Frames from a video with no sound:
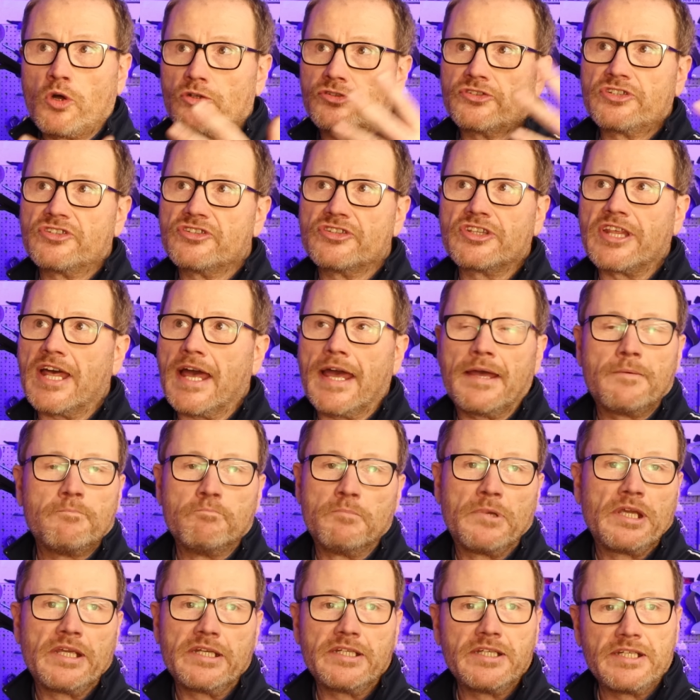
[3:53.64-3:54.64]
what does
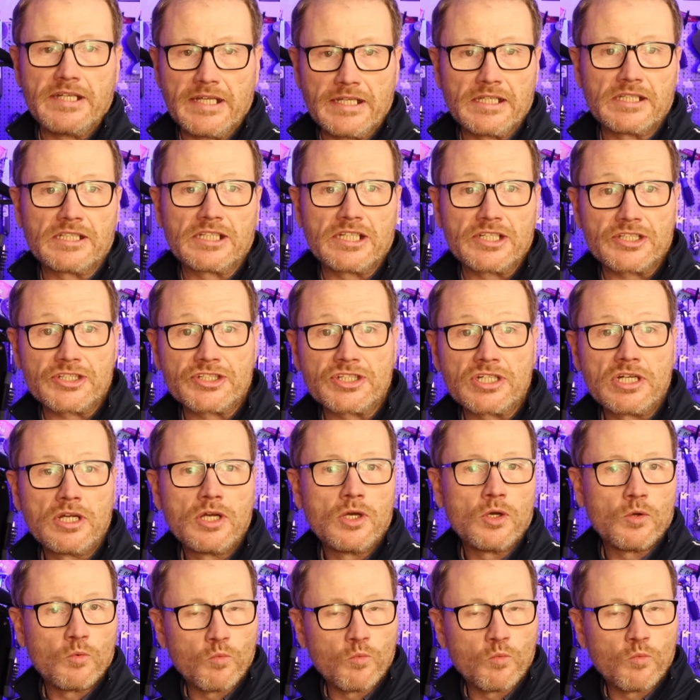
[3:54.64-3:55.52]
that mean in English?